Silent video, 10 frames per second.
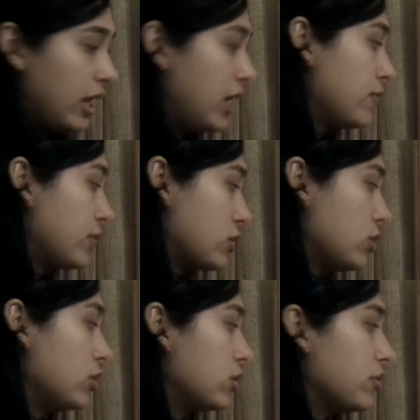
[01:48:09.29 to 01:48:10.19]
in
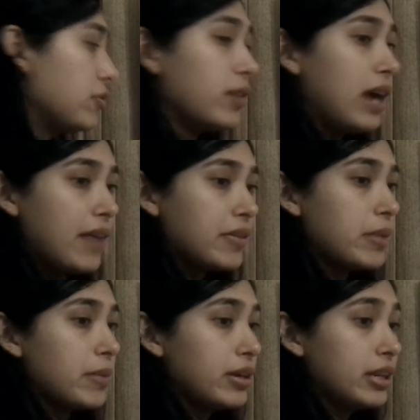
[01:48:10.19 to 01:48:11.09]
return for having
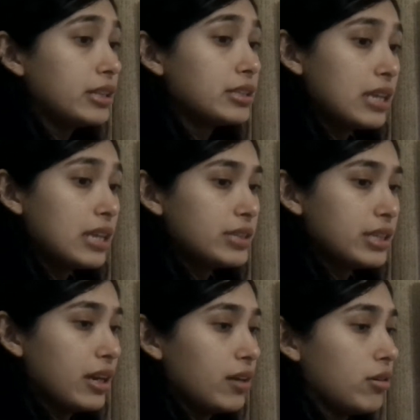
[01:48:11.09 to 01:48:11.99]
my money in the
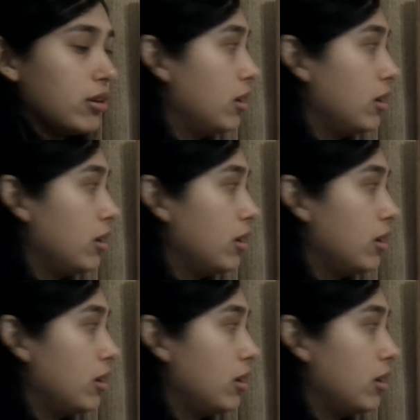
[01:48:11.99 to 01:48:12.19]
savings account.